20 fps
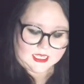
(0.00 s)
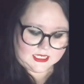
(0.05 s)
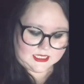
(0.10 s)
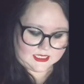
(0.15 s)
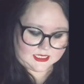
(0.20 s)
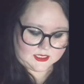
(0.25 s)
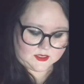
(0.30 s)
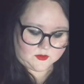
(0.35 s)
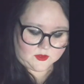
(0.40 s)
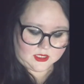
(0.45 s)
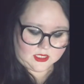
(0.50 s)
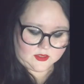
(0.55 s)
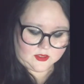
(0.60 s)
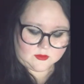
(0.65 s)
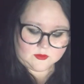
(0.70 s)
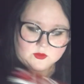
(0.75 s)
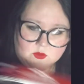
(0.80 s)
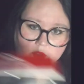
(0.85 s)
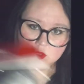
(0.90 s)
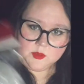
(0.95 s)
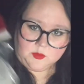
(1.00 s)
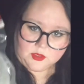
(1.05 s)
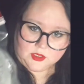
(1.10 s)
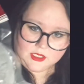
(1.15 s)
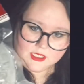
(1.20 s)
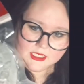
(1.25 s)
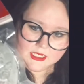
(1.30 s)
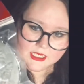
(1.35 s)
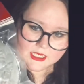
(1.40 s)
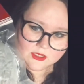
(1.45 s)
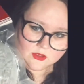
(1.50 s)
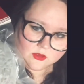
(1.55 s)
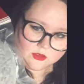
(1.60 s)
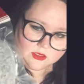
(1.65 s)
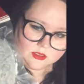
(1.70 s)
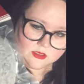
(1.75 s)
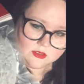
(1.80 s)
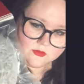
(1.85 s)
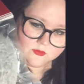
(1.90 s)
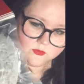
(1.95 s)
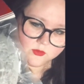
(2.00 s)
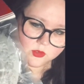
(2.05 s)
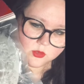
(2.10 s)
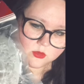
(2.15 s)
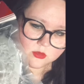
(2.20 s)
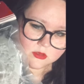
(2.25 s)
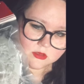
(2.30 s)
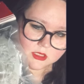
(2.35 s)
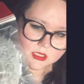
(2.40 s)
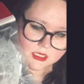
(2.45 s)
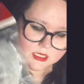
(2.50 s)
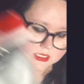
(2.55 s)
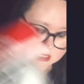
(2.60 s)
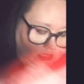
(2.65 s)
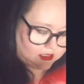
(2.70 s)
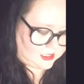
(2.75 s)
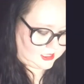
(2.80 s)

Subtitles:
This one I thought was really pretty. It had all the floral on it.